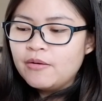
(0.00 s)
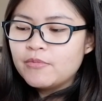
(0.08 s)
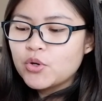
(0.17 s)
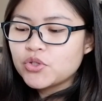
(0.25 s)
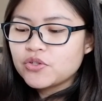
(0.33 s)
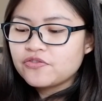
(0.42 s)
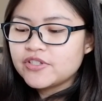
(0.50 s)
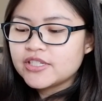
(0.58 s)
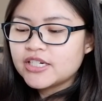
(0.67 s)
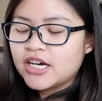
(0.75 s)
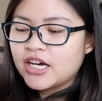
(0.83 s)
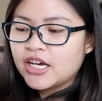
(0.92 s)
most of the
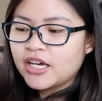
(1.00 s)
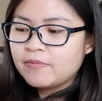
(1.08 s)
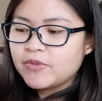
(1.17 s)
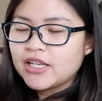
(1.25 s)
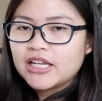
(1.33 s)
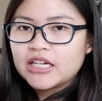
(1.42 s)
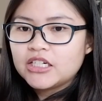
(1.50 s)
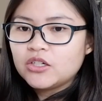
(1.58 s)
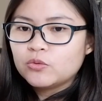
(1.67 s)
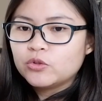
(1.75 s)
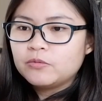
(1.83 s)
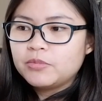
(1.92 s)
time the
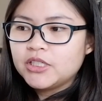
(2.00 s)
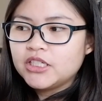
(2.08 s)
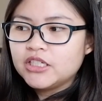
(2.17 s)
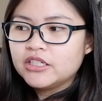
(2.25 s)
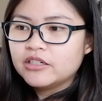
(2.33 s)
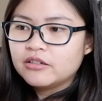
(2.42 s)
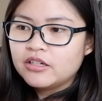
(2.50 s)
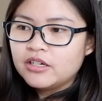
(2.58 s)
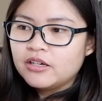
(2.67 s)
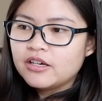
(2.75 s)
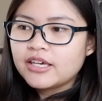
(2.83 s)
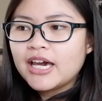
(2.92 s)
lining would be
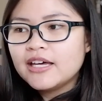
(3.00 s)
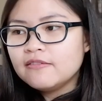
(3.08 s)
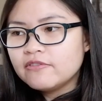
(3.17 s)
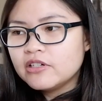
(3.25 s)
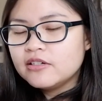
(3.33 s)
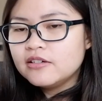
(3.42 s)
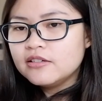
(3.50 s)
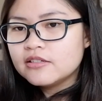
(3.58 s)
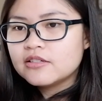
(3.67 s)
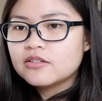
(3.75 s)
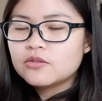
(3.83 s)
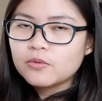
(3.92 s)

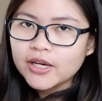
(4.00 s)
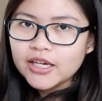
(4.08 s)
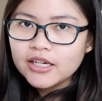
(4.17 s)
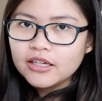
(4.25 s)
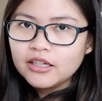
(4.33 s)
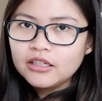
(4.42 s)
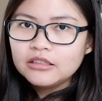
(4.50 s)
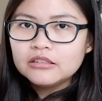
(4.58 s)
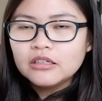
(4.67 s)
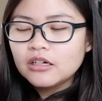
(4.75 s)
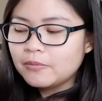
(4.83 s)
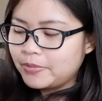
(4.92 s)
canvas, suede,
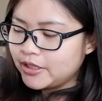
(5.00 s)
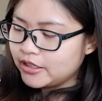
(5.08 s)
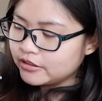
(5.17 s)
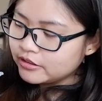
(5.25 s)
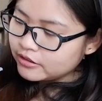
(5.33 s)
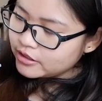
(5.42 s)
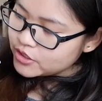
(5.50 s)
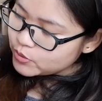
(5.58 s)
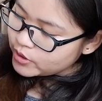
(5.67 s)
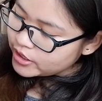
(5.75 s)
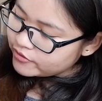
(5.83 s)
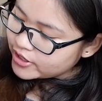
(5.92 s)
but this
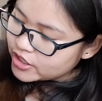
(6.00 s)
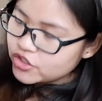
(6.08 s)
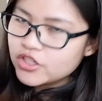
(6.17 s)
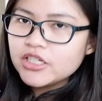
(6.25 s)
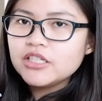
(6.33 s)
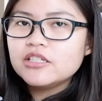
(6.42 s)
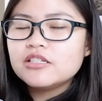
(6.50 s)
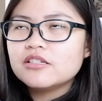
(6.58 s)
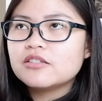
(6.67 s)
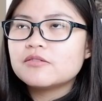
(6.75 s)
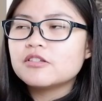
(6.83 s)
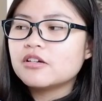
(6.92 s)
one this
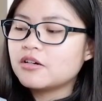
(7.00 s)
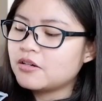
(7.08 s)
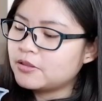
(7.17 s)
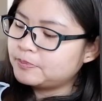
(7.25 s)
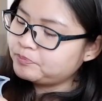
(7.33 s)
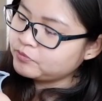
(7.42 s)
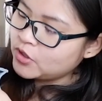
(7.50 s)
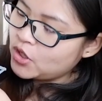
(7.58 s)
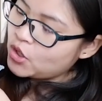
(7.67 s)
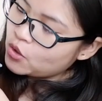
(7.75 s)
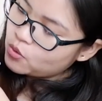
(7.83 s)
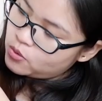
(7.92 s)
is
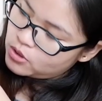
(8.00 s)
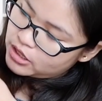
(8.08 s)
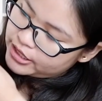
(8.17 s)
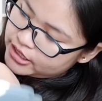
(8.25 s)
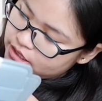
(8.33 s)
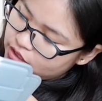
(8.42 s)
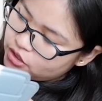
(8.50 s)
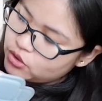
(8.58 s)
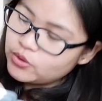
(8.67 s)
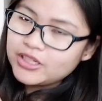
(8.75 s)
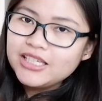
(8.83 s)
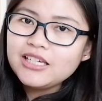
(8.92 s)
quite
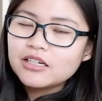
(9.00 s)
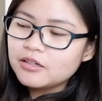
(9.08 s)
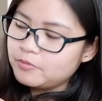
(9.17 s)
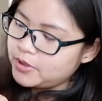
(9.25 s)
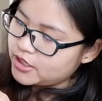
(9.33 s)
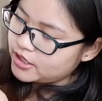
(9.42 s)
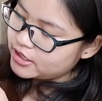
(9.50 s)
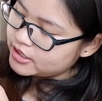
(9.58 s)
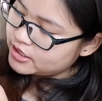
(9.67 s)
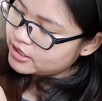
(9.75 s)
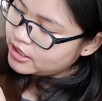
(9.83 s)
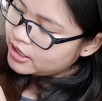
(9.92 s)
unique
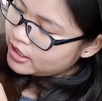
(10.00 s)
because